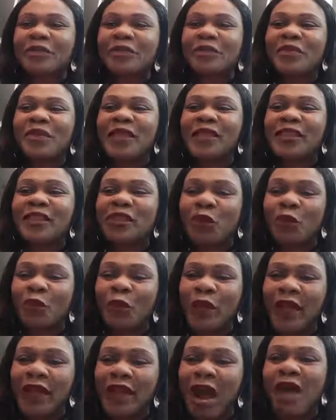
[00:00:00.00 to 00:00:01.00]
So
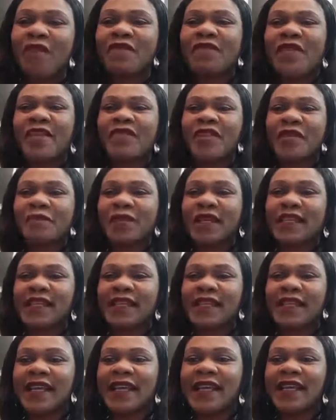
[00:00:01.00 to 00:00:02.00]
we are very
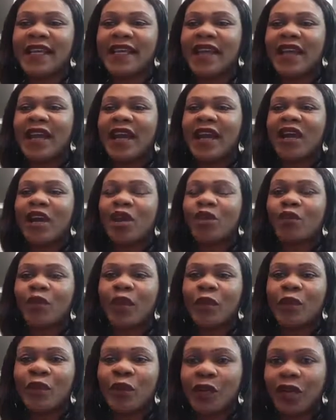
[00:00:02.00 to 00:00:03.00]
busy. We
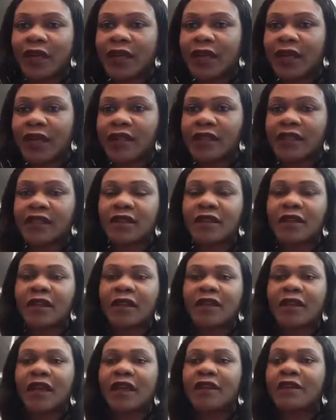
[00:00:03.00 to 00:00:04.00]
work
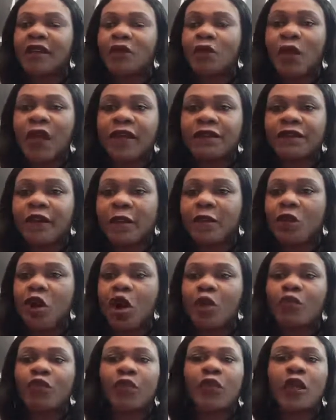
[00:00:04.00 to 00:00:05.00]
away from
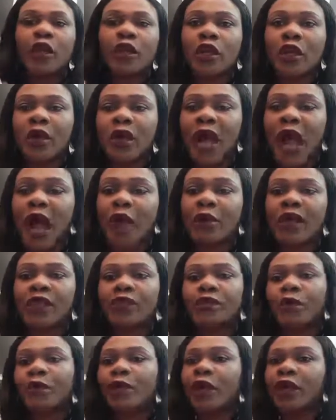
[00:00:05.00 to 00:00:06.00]
home. We work long hours.
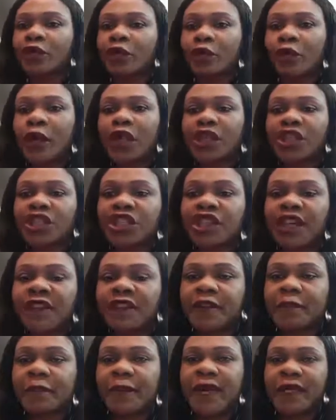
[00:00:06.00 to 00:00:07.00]
We work
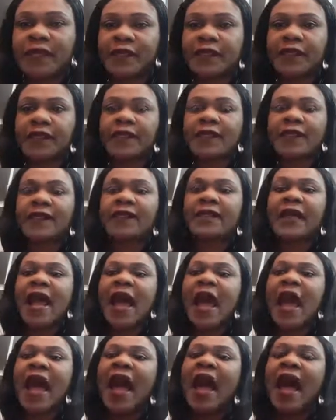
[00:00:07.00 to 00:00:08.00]
shift patterns.
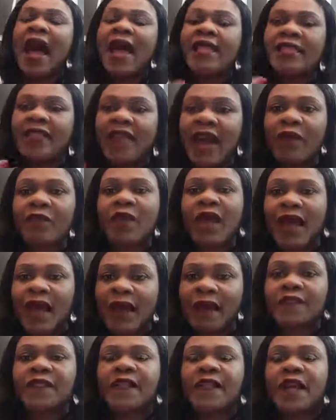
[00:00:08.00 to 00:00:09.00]
And then we
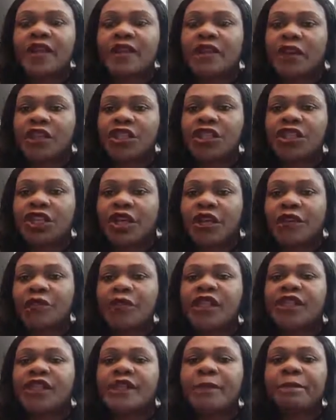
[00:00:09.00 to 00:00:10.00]
have technology,
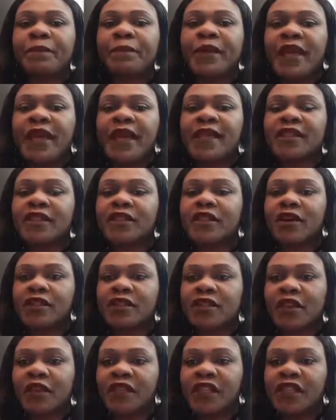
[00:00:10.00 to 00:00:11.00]
which is the biggest source
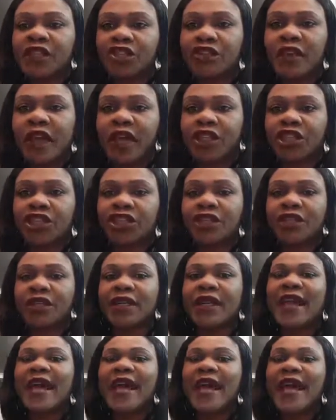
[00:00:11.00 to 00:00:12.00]
of distraction
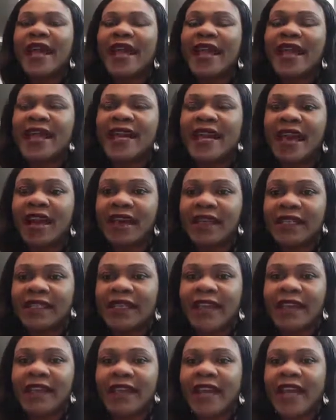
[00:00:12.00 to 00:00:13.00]
in our
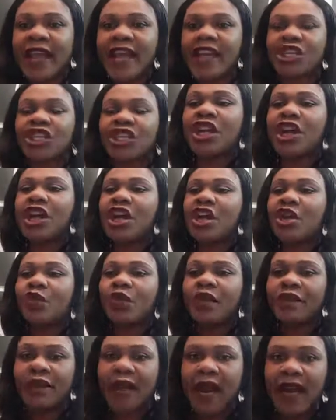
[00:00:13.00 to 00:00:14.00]
day and age.
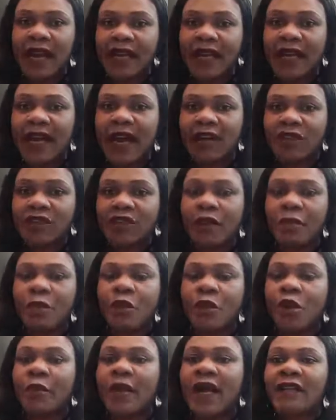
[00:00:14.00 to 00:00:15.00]
We've handed out
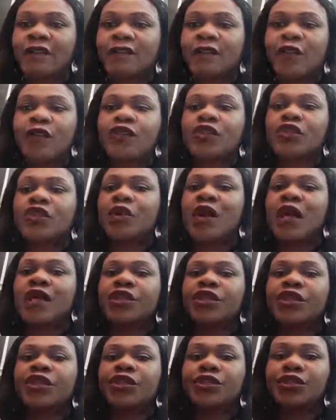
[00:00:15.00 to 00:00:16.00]
mobile phones to our
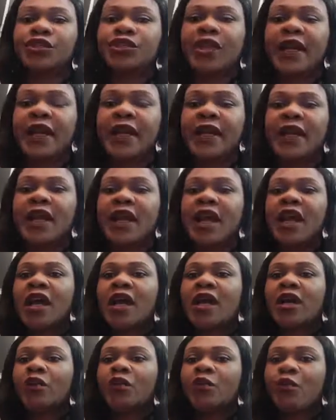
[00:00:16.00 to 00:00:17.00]
children.
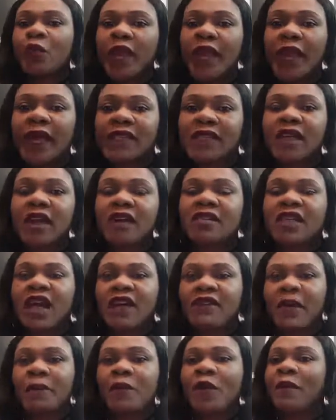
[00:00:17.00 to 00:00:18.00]
We ourselves have
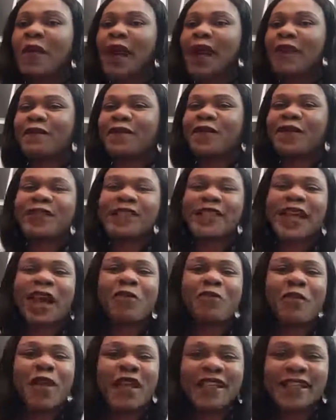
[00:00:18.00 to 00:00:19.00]
our mobile phones and
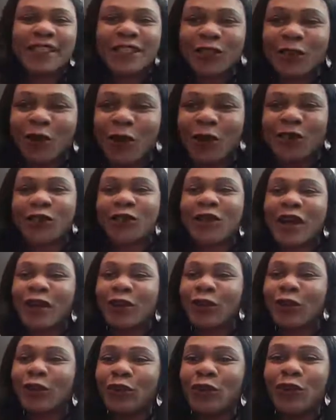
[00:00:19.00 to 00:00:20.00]
we are stuck to and
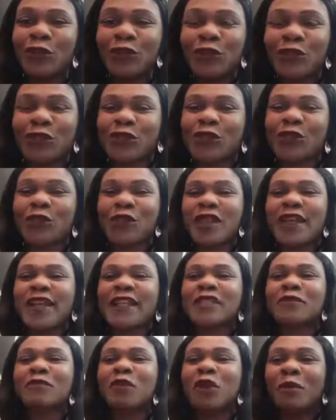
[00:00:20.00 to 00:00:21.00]
glued to
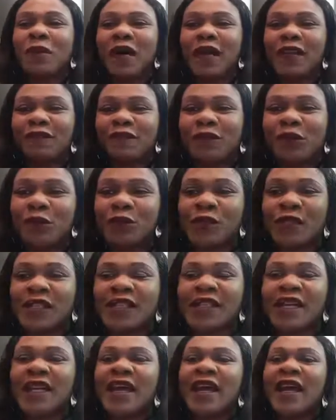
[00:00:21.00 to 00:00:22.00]
these mobile phones,
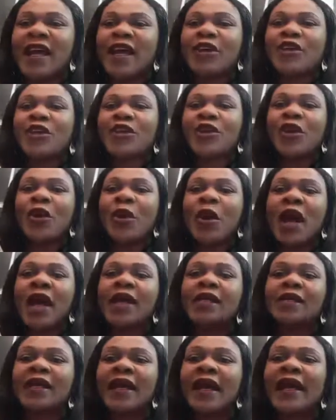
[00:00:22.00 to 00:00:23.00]

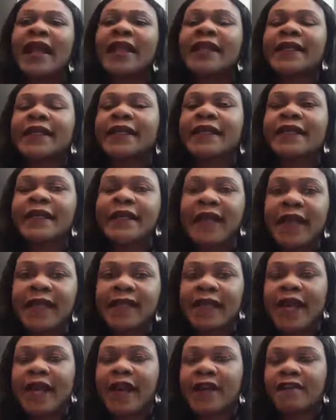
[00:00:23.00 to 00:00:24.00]
and it creates
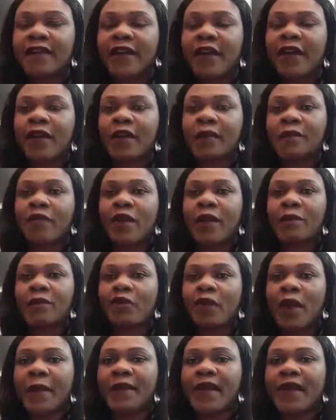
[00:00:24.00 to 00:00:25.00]
an environment
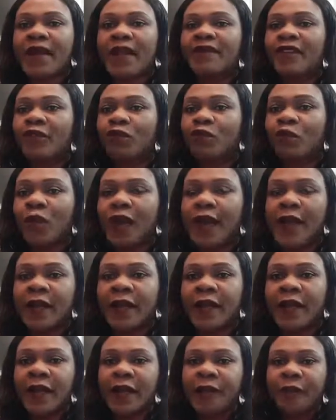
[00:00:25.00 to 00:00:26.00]
whereby even when
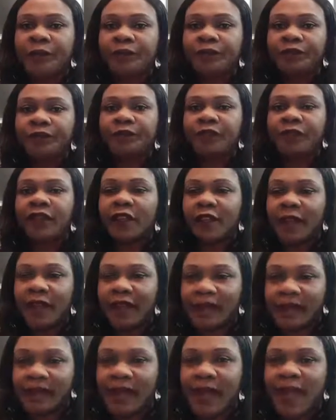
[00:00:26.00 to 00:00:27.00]
the
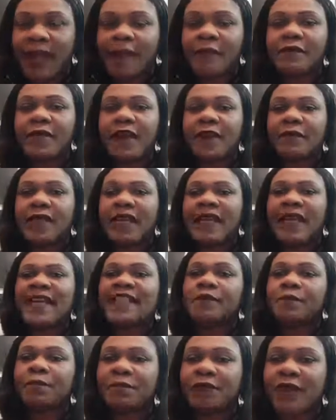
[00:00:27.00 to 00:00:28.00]
entire family is
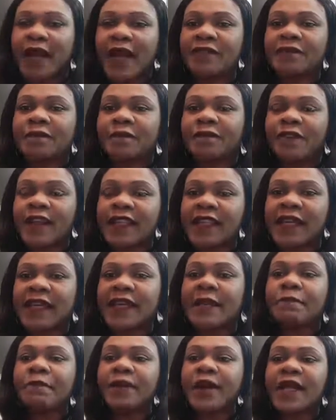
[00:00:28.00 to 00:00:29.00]
physically
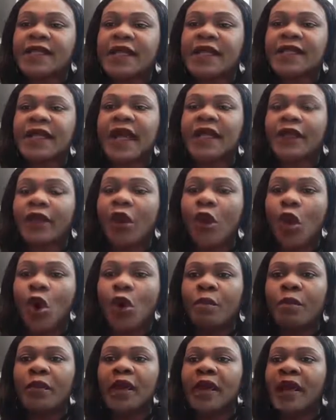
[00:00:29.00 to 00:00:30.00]
present at
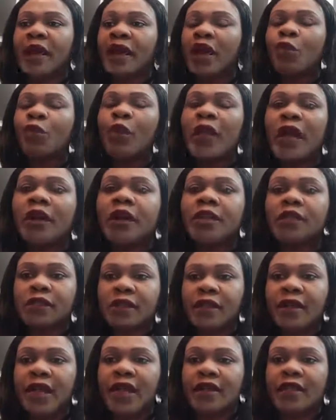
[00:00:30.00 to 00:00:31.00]
home, we are not
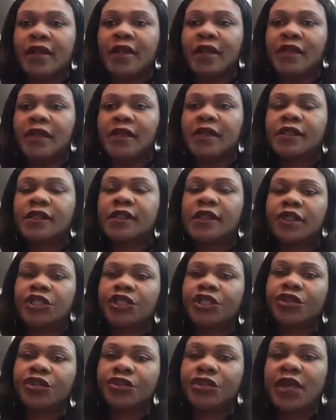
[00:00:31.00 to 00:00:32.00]
together. So the
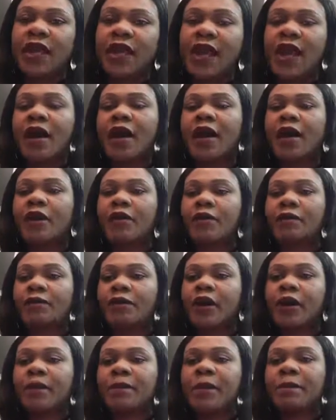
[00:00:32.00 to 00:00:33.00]
children are
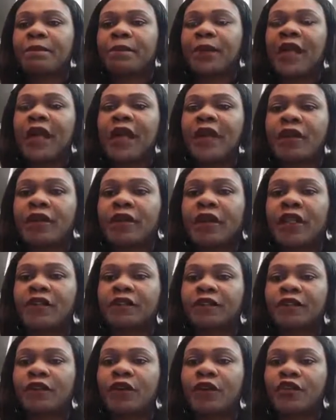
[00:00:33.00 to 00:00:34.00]
probably playing on their
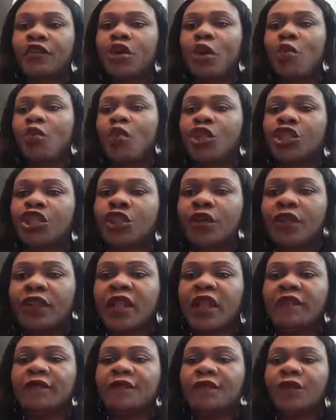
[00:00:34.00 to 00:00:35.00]
phones or watching on
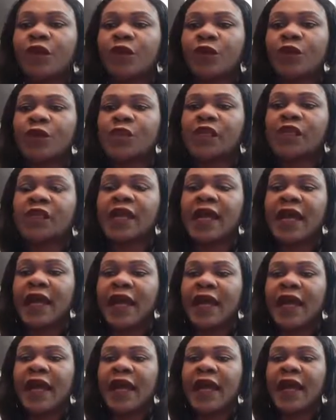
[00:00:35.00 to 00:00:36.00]
their phones.
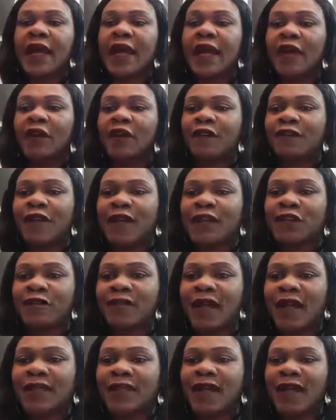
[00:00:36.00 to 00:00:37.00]
Hello,
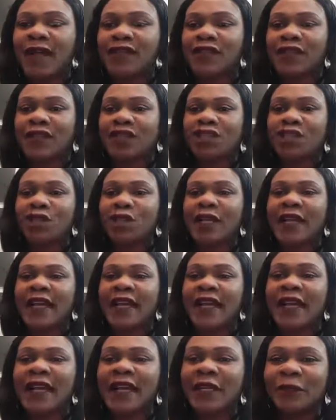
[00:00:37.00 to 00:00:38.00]
Fatuma, thanks for joining
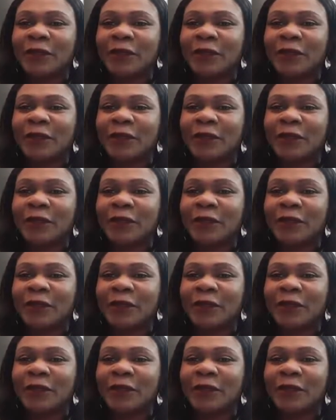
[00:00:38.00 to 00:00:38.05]
in.